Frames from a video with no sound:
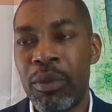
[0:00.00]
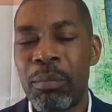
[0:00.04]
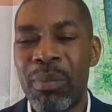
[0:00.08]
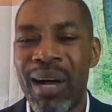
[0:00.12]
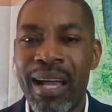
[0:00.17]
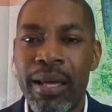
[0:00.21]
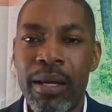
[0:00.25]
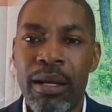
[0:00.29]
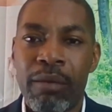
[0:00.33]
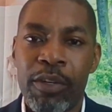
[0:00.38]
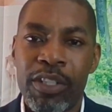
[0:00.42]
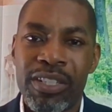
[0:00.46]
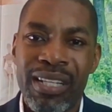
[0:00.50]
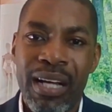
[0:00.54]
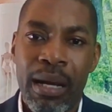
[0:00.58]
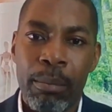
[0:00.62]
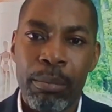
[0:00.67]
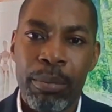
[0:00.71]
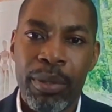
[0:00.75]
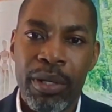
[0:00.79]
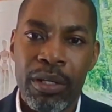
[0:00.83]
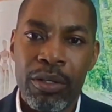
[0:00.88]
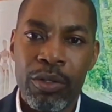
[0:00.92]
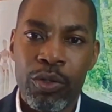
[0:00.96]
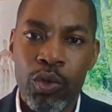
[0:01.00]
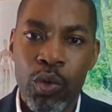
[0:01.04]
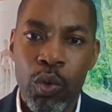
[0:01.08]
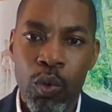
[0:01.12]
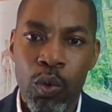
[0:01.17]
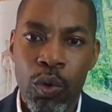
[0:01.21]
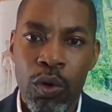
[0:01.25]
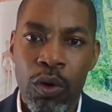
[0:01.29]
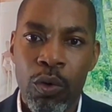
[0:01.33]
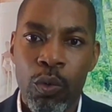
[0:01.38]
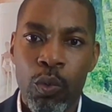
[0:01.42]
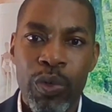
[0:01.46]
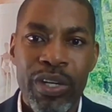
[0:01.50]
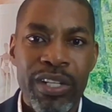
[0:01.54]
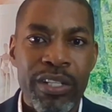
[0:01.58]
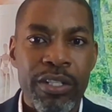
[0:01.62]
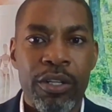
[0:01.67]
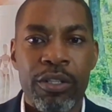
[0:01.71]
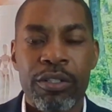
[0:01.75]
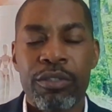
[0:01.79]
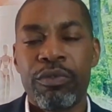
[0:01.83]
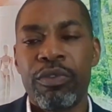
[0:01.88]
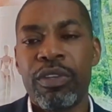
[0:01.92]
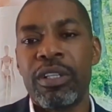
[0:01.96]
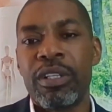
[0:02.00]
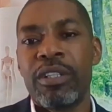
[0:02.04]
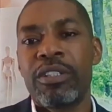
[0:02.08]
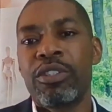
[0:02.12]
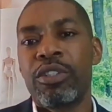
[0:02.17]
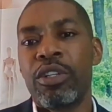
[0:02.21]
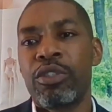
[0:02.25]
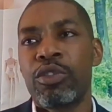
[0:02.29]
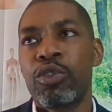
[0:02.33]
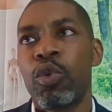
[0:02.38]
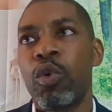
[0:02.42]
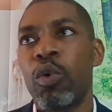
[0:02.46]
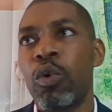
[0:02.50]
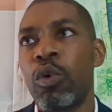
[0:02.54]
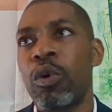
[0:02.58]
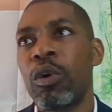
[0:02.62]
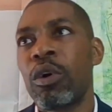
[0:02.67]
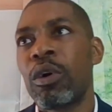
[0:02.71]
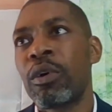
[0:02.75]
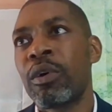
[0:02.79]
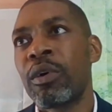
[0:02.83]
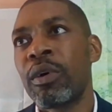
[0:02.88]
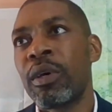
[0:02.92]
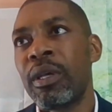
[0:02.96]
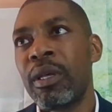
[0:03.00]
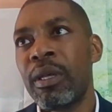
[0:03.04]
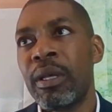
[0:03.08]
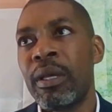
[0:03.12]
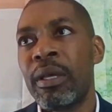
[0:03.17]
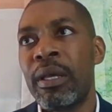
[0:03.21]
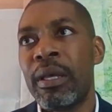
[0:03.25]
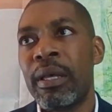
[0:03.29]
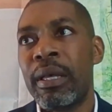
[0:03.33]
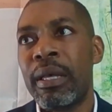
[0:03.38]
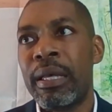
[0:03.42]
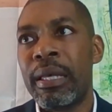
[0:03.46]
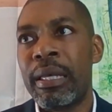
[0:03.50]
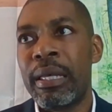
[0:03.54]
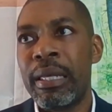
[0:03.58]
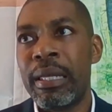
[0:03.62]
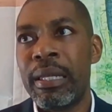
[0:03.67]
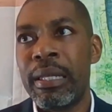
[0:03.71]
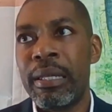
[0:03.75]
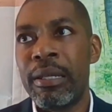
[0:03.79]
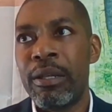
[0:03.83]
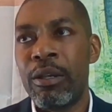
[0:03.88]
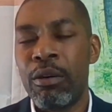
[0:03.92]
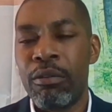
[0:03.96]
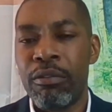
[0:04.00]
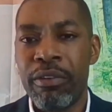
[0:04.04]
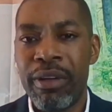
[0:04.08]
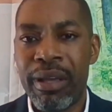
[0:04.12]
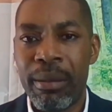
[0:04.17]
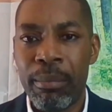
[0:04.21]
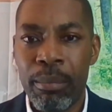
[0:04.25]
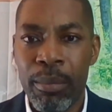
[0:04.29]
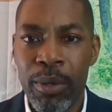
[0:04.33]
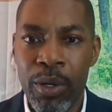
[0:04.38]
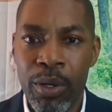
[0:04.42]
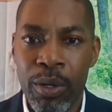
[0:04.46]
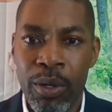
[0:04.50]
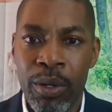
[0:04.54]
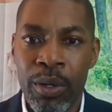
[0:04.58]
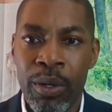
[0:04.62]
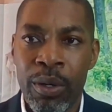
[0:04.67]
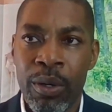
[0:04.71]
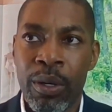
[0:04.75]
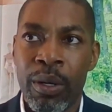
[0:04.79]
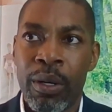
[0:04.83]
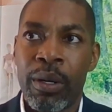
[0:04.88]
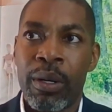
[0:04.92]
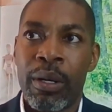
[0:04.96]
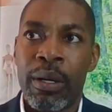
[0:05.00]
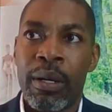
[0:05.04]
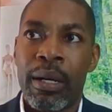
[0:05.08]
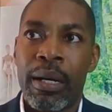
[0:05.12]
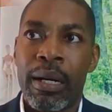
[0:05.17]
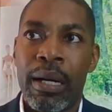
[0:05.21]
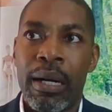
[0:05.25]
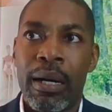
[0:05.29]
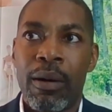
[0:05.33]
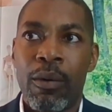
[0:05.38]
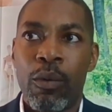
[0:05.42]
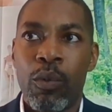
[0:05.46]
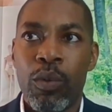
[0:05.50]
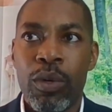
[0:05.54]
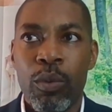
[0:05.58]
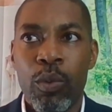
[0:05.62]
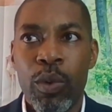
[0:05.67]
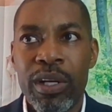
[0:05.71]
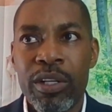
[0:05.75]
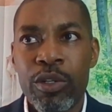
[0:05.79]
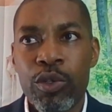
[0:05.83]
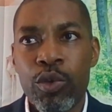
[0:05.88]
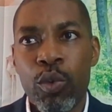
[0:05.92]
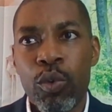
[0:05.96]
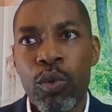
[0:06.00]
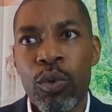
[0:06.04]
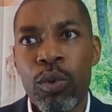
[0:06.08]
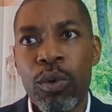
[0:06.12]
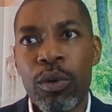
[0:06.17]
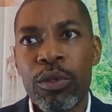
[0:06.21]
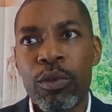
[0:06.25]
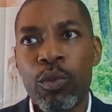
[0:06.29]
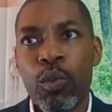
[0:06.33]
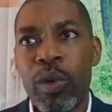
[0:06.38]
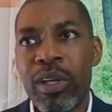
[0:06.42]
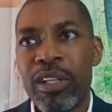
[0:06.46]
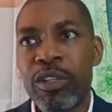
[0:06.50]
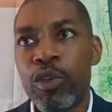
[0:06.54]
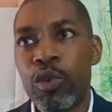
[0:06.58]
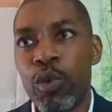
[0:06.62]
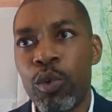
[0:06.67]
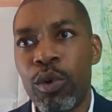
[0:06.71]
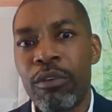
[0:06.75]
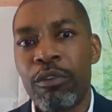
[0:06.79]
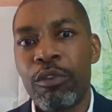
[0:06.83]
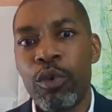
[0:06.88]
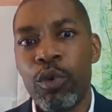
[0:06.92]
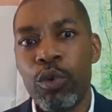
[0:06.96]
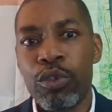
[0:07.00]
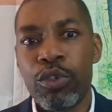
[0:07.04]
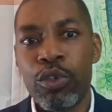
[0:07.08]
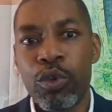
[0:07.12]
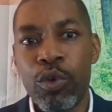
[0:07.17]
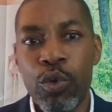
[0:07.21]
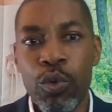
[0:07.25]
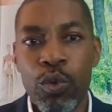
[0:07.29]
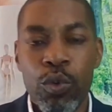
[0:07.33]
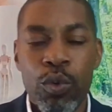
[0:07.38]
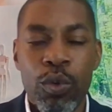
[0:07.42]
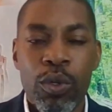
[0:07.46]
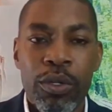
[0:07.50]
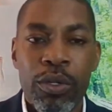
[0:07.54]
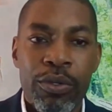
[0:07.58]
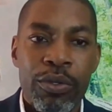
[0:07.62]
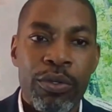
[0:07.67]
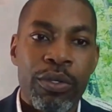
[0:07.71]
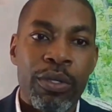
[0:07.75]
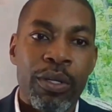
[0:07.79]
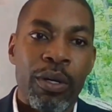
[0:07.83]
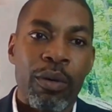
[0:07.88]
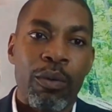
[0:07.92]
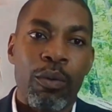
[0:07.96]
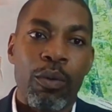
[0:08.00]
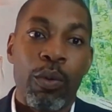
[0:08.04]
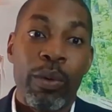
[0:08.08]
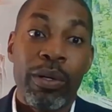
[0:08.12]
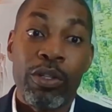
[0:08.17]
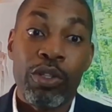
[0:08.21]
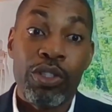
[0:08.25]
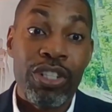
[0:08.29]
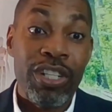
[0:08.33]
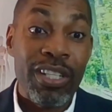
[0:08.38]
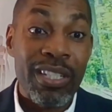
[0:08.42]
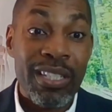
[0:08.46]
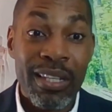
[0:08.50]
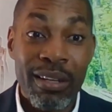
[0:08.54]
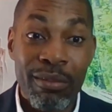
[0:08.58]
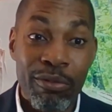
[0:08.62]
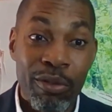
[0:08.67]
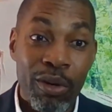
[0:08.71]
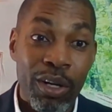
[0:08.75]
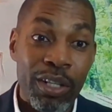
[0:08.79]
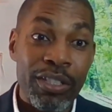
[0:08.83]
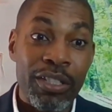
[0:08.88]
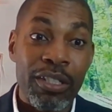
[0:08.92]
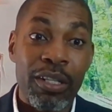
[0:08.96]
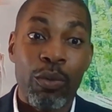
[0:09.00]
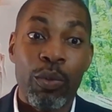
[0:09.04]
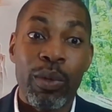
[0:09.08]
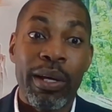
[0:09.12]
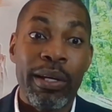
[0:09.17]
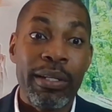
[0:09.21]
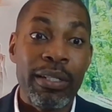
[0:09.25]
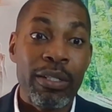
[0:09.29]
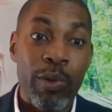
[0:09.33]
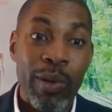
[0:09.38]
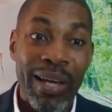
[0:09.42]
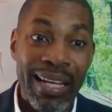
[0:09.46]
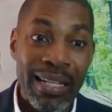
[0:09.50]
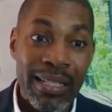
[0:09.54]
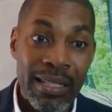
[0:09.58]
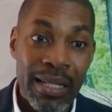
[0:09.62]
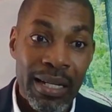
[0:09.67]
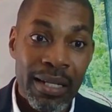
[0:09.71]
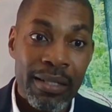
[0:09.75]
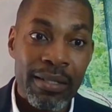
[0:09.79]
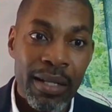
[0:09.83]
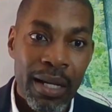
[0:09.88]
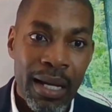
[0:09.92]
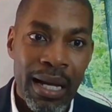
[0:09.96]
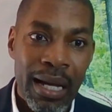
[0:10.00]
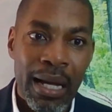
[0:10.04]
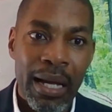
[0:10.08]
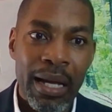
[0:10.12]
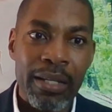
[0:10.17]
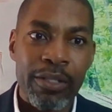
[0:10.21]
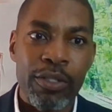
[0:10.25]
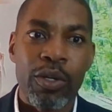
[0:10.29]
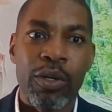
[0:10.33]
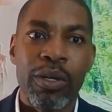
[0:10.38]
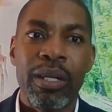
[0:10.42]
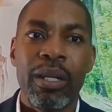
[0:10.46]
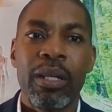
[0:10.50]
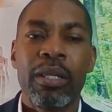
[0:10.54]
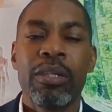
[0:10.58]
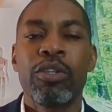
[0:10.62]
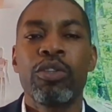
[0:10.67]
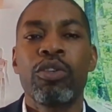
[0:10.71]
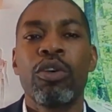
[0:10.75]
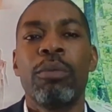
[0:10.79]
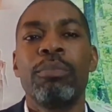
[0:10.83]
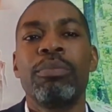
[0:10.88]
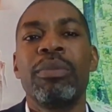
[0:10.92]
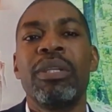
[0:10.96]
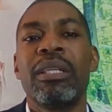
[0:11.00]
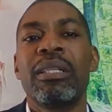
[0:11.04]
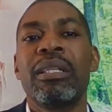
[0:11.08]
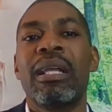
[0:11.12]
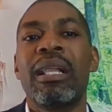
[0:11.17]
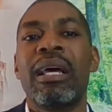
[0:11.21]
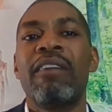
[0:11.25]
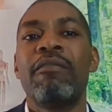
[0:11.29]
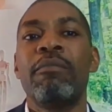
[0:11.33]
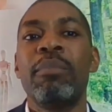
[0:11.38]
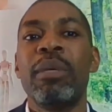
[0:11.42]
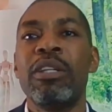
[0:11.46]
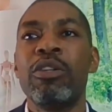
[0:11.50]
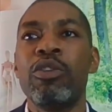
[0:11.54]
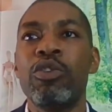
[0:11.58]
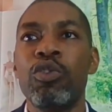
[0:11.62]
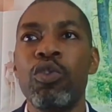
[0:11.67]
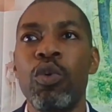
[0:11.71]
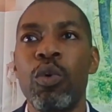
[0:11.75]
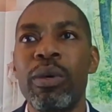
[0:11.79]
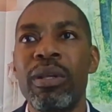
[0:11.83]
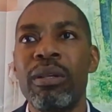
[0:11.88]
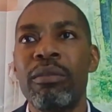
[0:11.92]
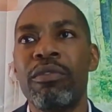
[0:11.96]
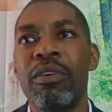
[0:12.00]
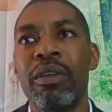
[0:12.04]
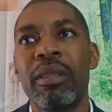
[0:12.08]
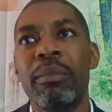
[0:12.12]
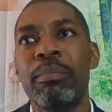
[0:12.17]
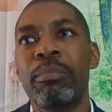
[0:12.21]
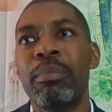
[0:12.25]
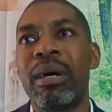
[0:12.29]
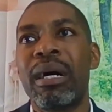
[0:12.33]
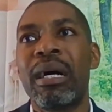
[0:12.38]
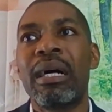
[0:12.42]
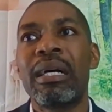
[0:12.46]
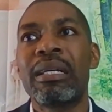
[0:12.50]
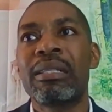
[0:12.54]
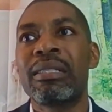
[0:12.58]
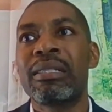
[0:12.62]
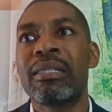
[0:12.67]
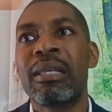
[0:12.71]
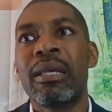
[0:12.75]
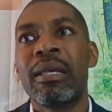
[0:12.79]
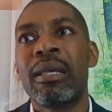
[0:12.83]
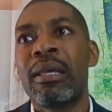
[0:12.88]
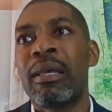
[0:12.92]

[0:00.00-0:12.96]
Mind of a Champion tour. We just finished the tour in November. We went to a few schools. We went to GC Foster. We went to Excelsior High. So it is something that I've been doing for the past